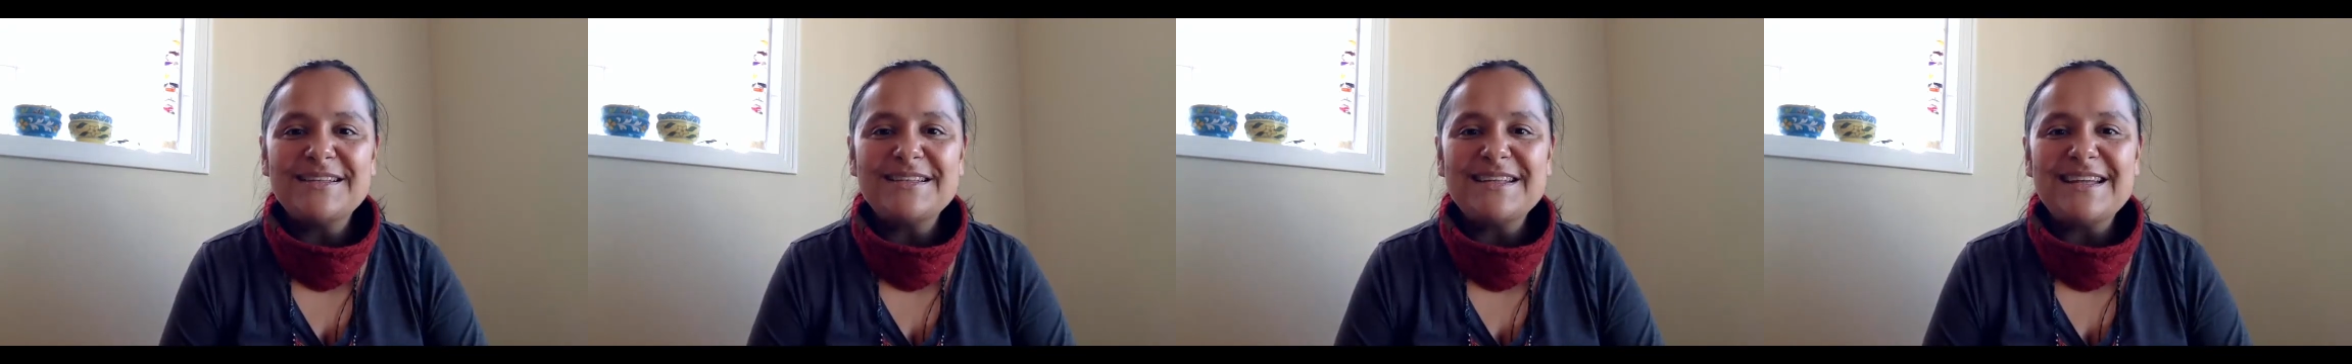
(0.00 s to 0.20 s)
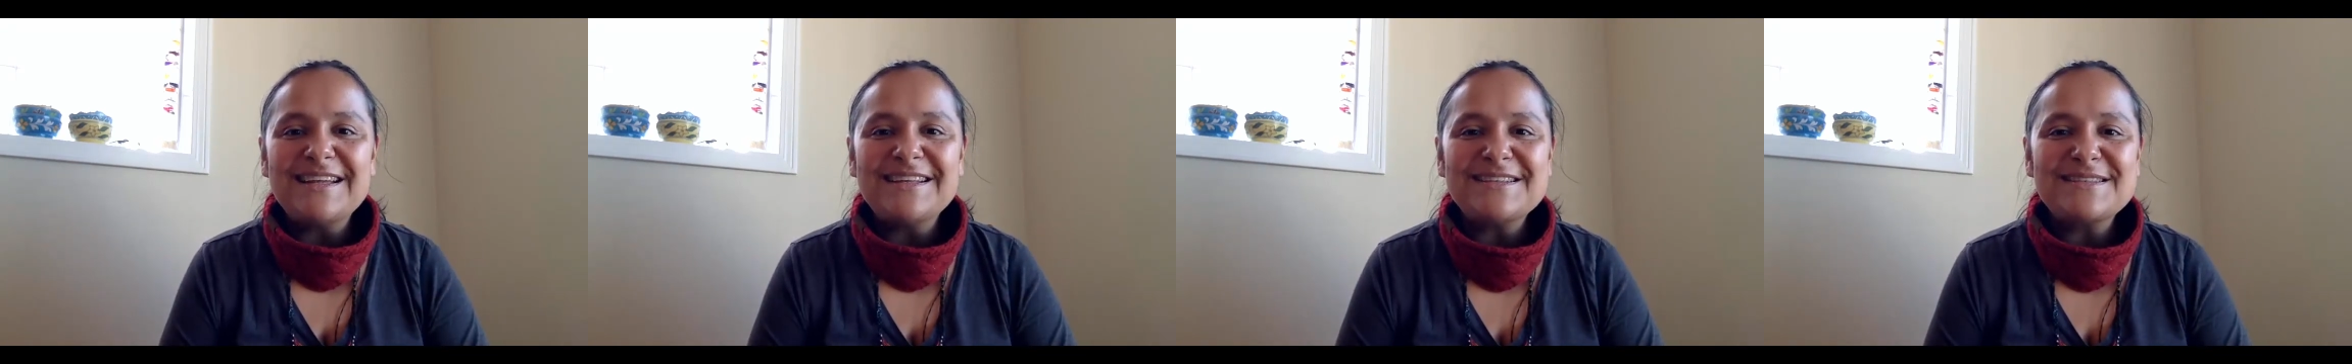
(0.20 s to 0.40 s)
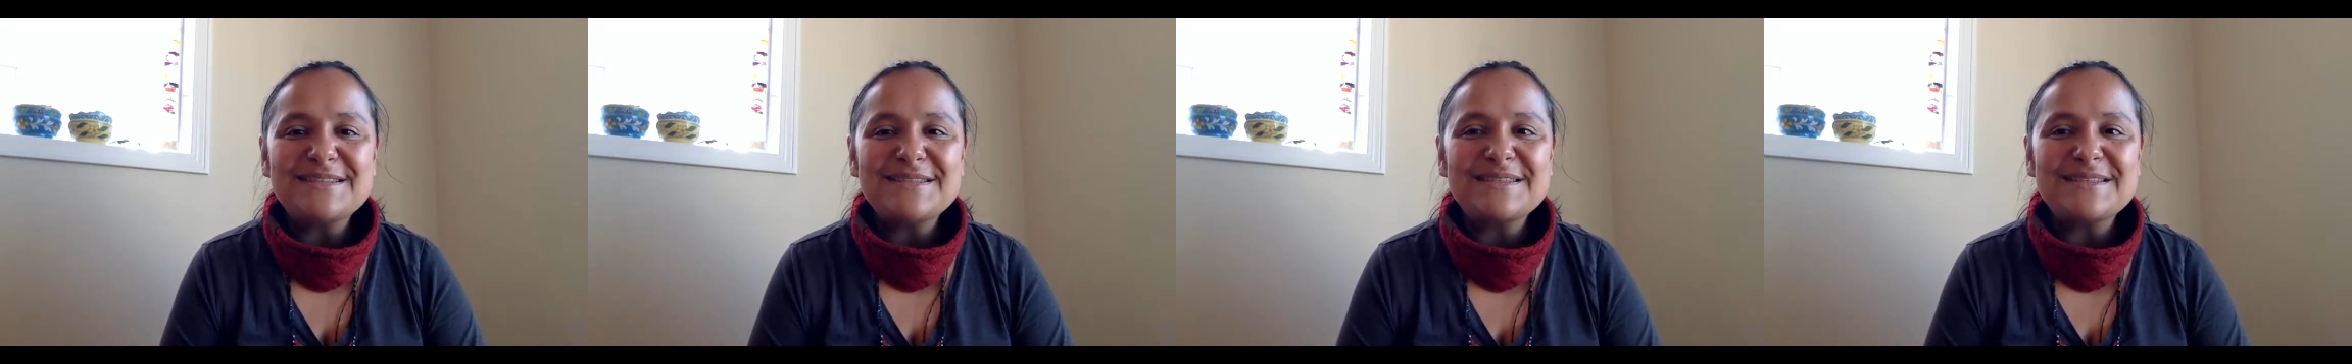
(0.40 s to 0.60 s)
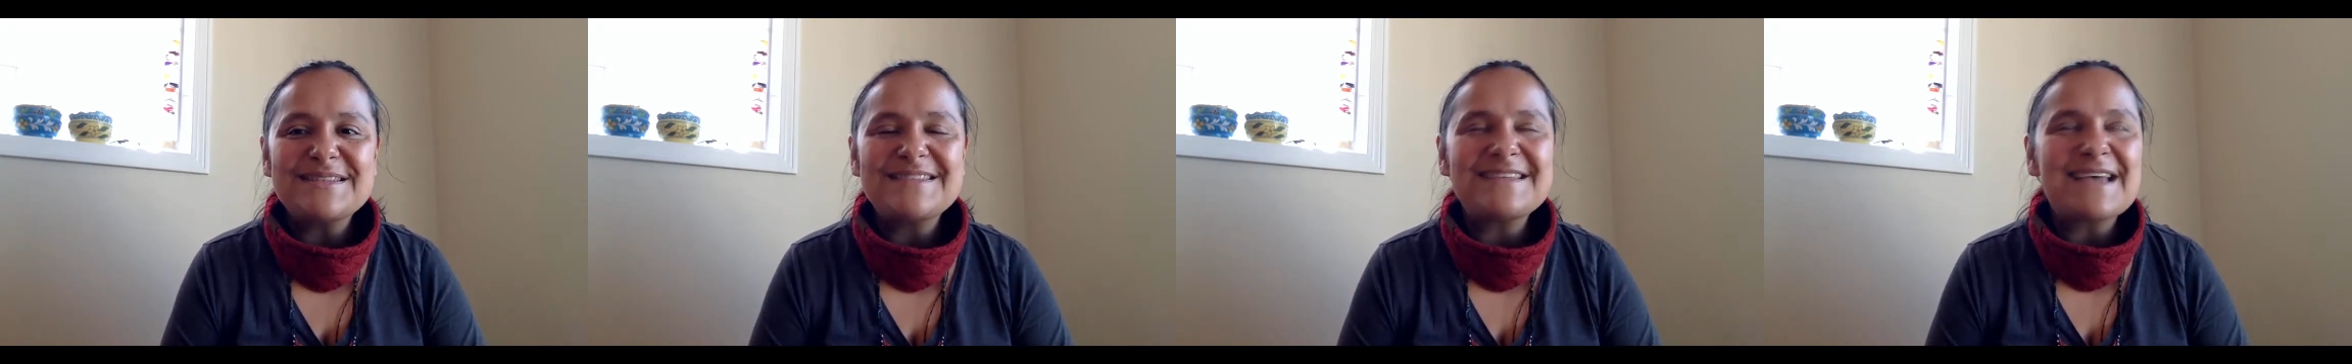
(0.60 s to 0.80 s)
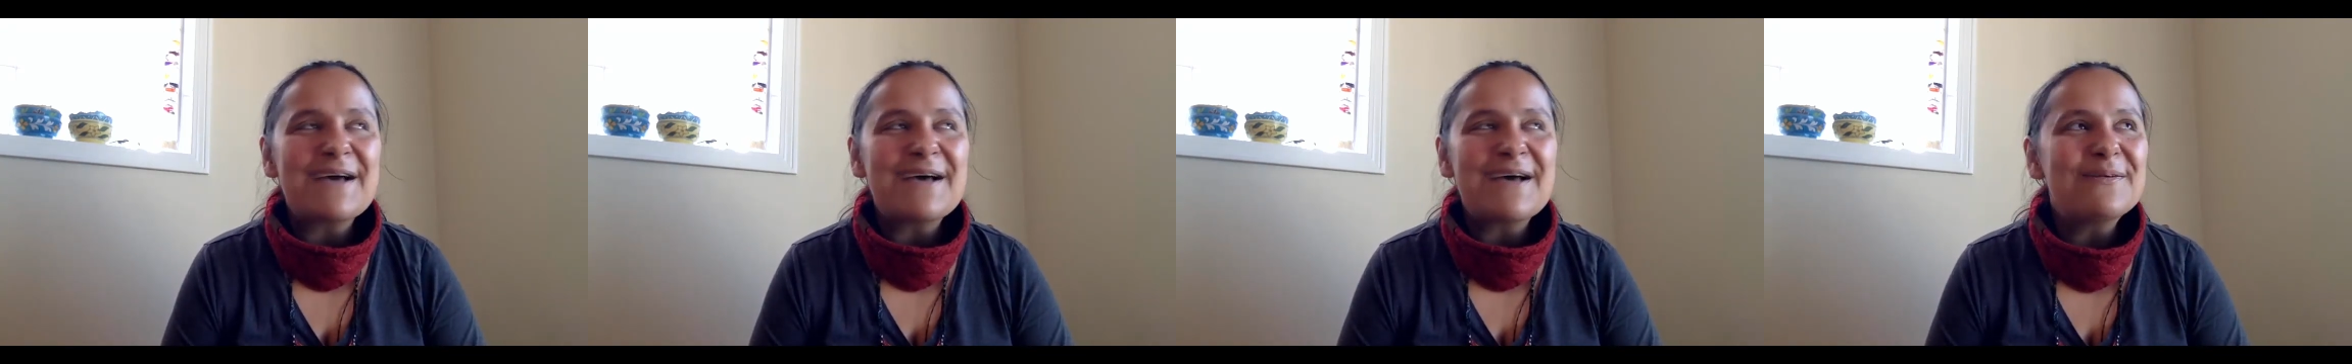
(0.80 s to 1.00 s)
It
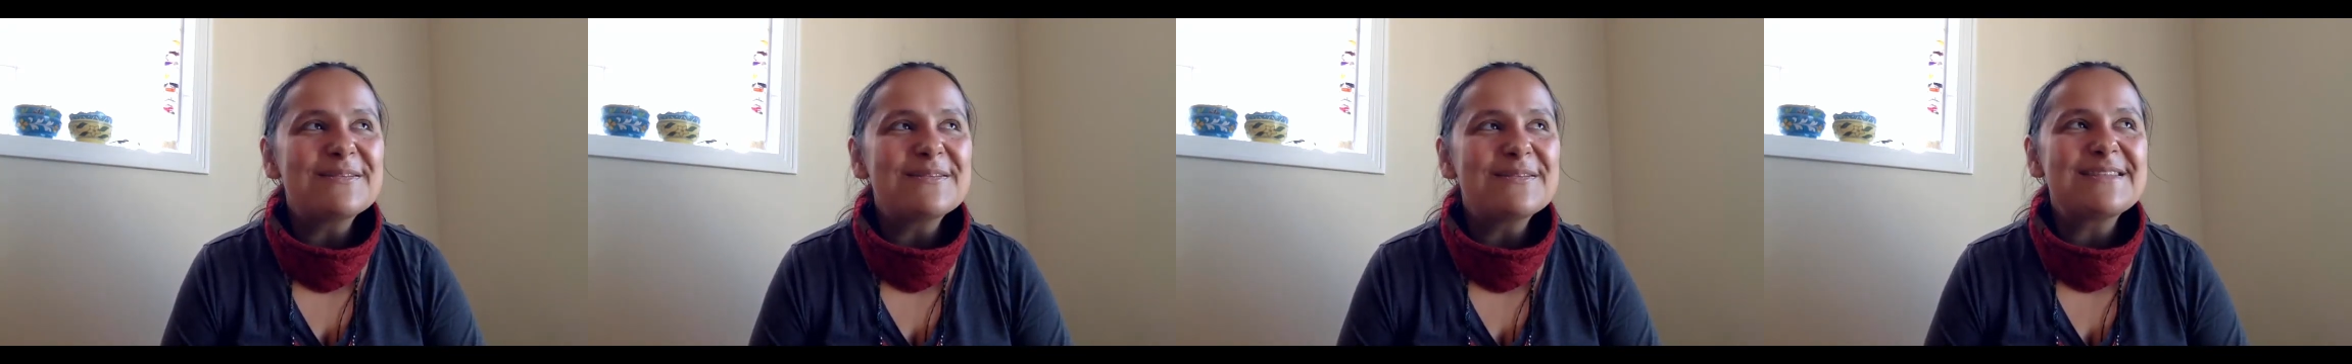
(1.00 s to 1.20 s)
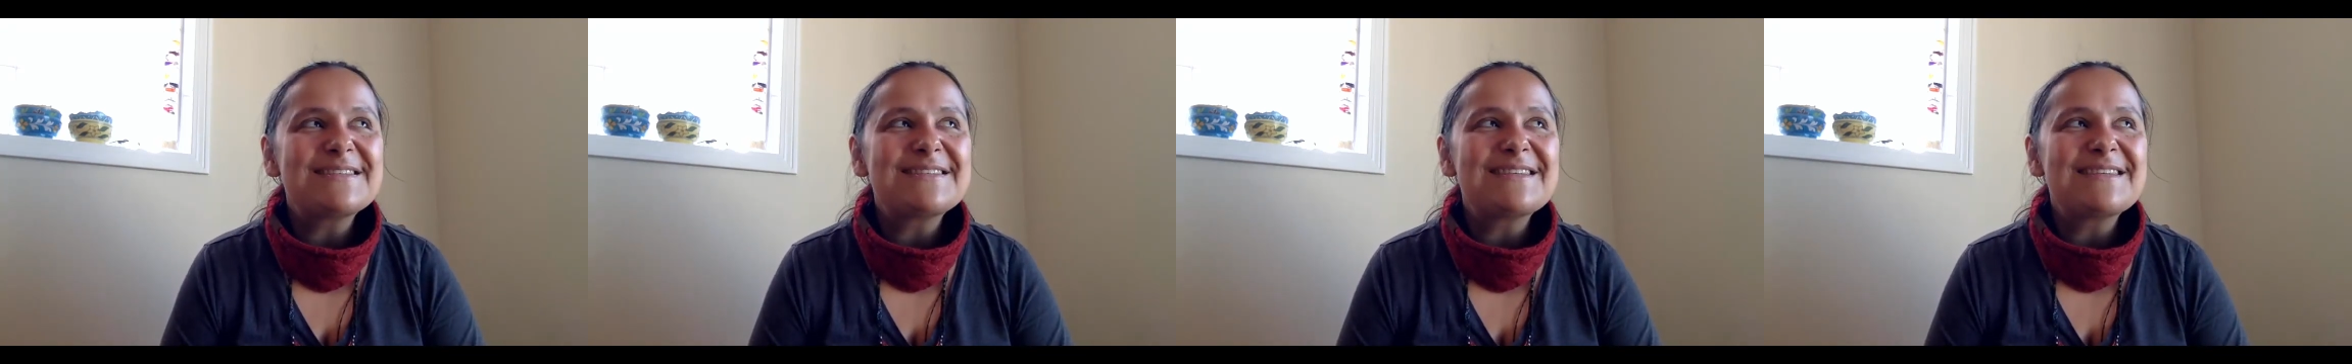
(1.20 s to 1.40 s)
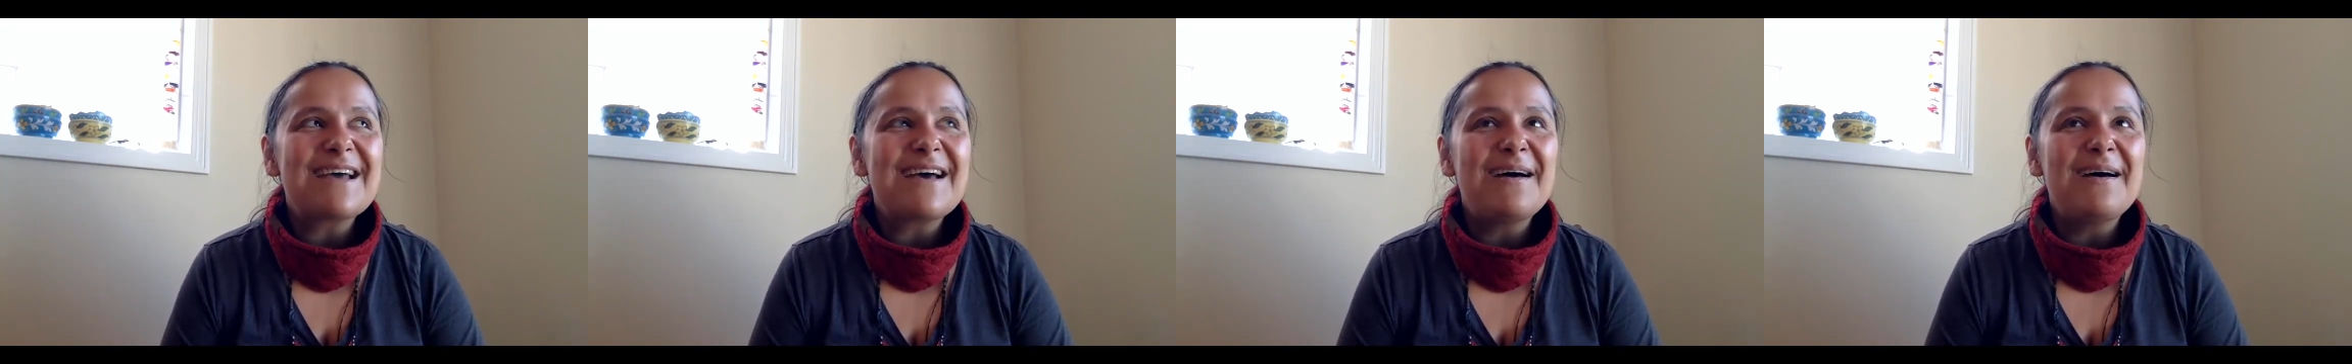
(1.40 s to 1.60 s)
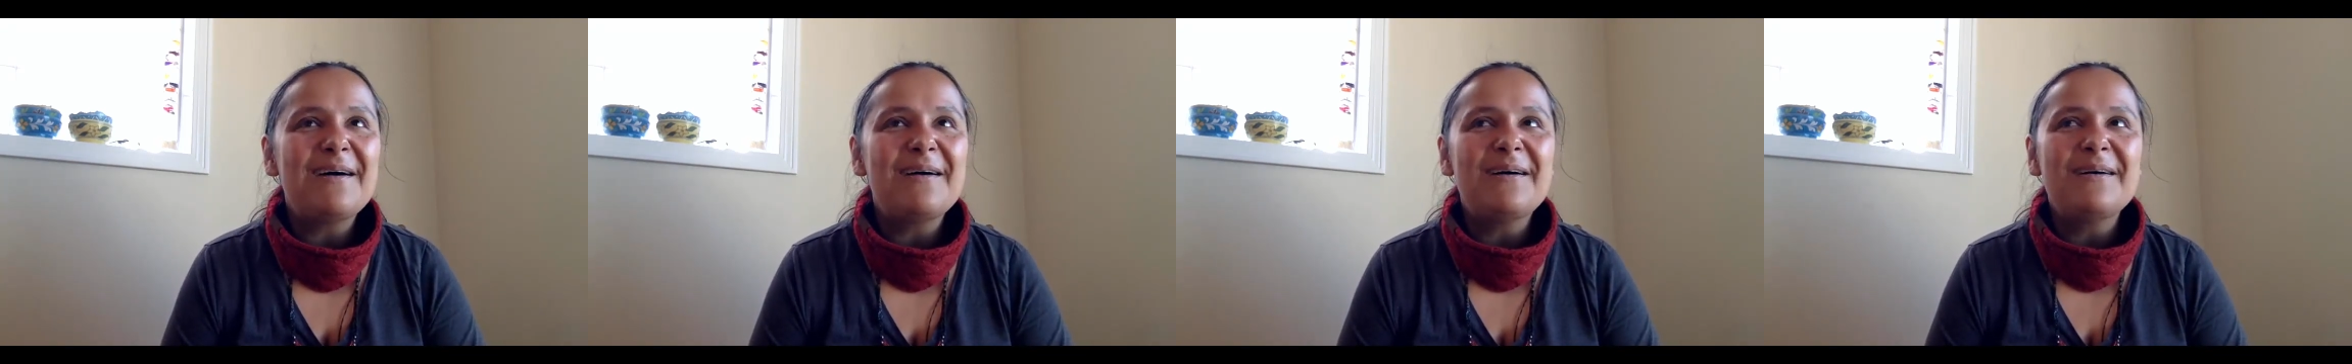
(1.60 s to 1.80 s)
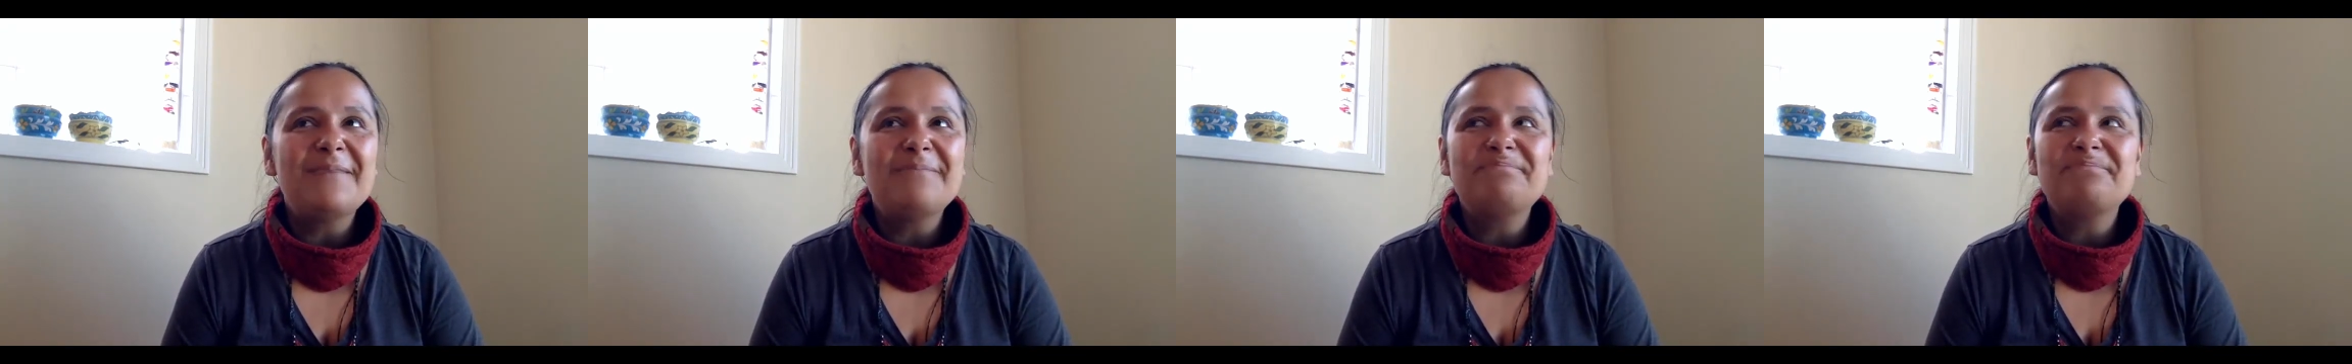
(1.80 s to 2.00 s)
sounds
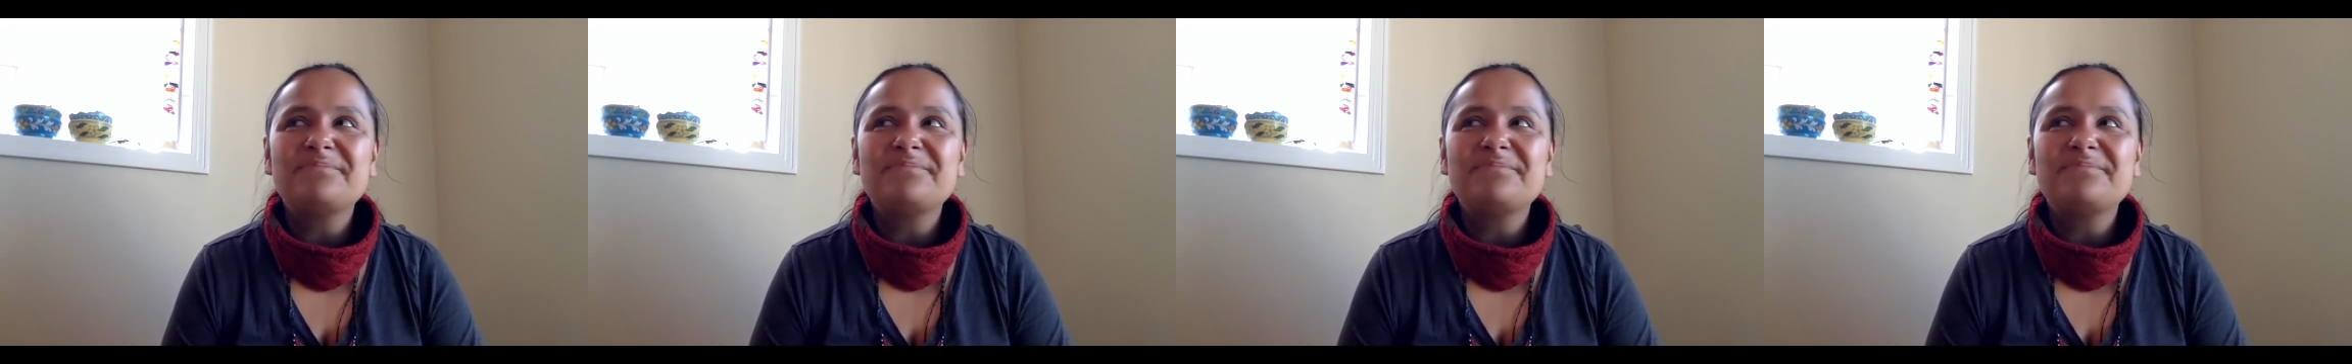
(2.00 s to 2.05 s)
a